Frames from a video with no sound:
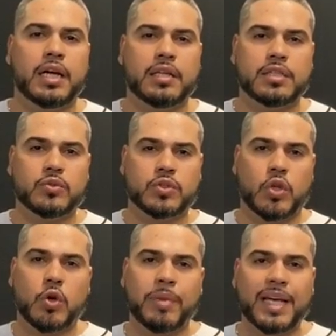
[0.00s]
this was a
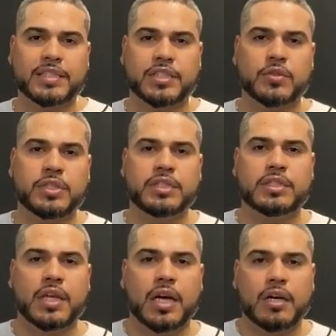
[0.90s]
low back series
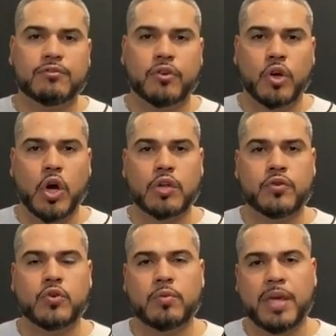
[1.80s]
for all of
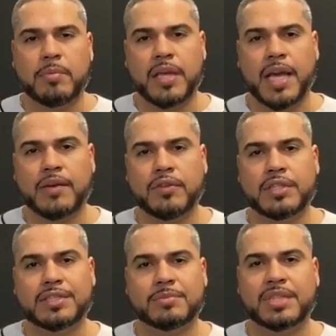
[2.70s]
you who may be
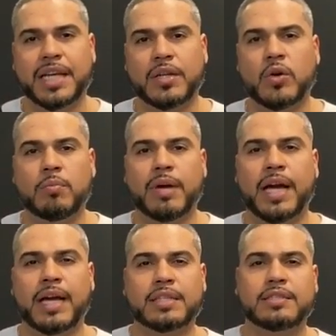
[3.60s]
having some tight low
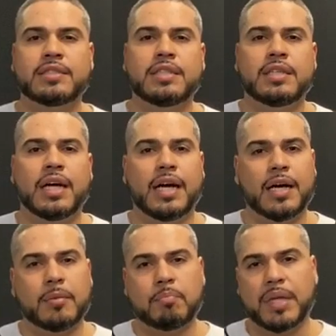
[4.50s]
backs,
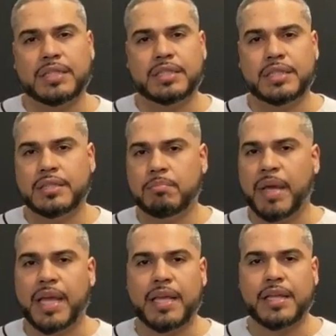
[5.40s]
pinching,
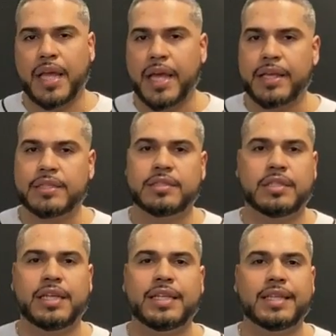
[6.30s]
pain, aches,
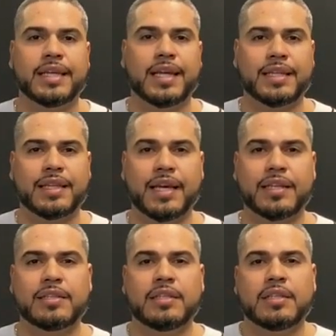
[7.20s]
anything like that.
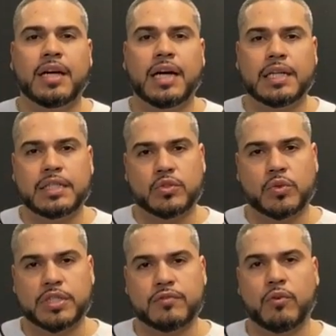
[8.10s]
This is what
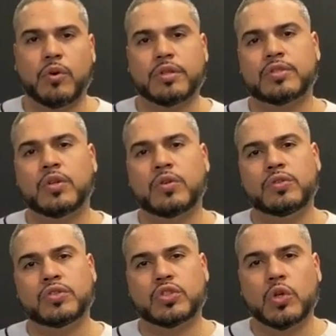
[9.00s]
it's for. So
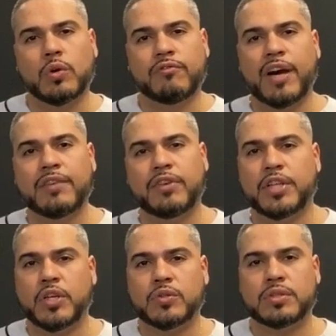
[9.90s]
there's a total of 5
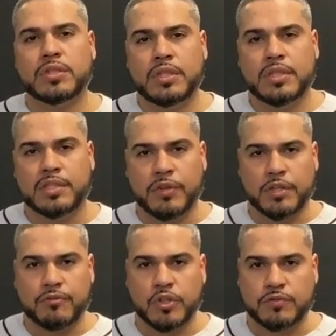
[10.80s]
videos. The very
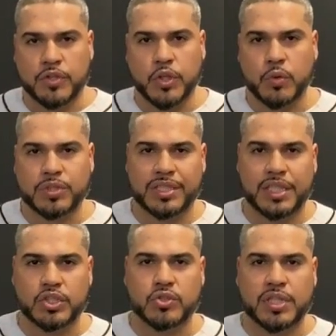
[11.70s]
first video was an
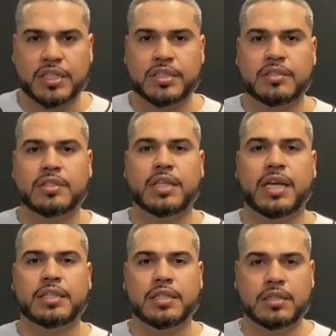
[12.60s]
introduction to
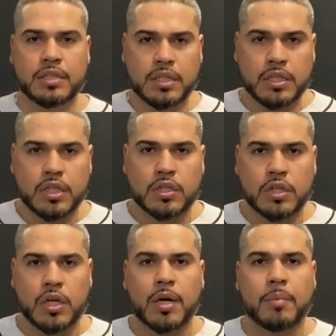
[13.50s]
kind
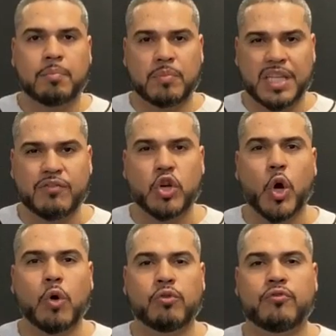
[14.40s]
of give an
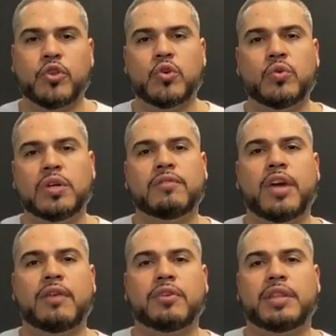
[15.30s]
overview of
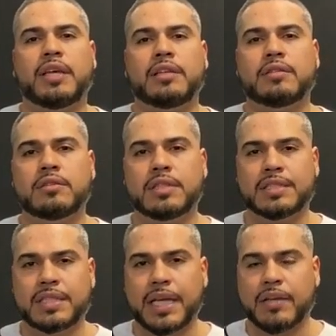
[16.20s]
everything. The
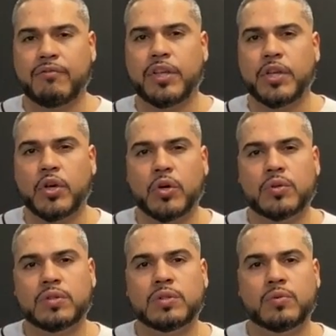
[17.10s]
second
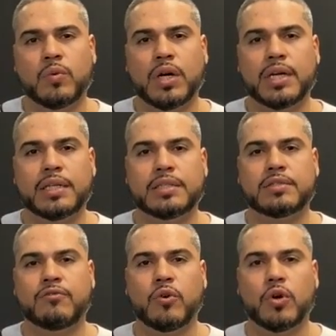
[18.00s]
video was
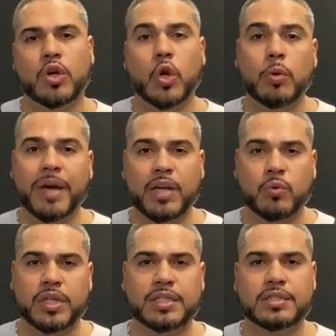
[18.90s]
for low back
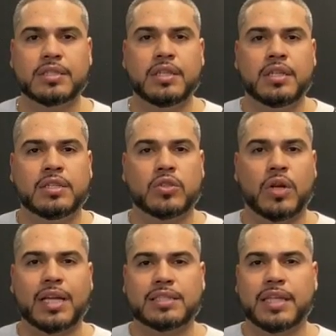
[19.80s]
weakness. So a
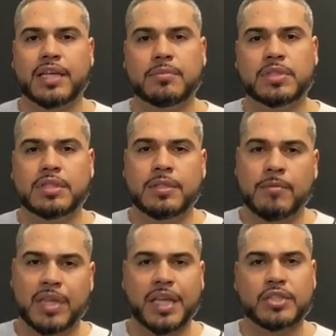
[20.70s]
lot of times
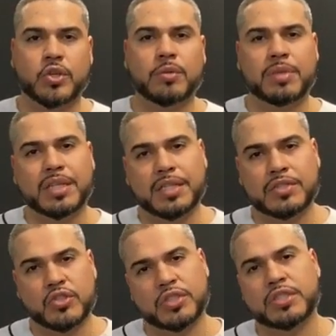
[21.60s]
things hurt
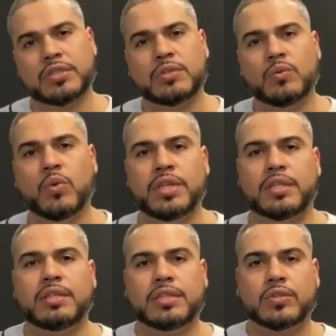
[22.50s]
because they're just weak.
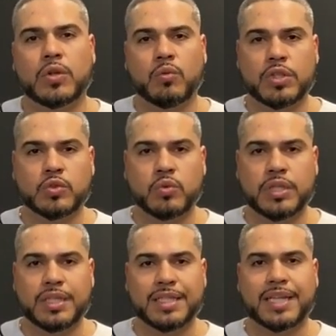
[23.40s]
And so once
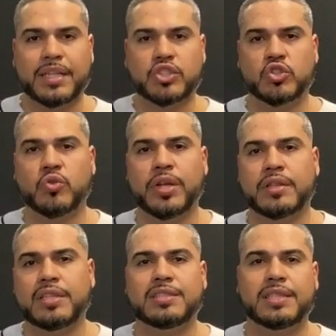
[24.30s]
we get that
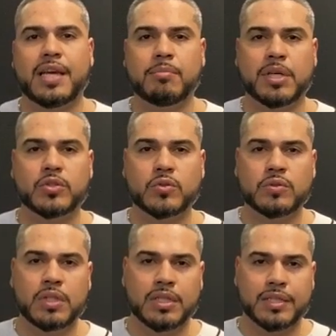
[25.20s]
strength into that muscle,
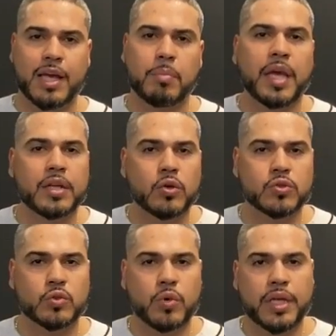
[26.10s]
that pain
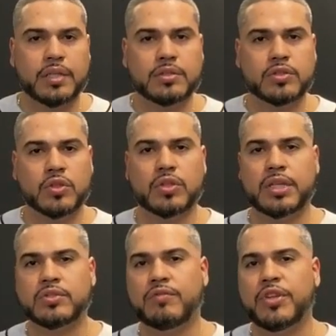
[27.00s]
goes away. So
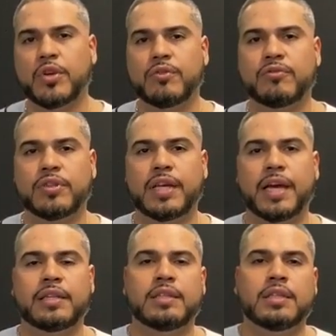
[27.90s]
there's the video for that.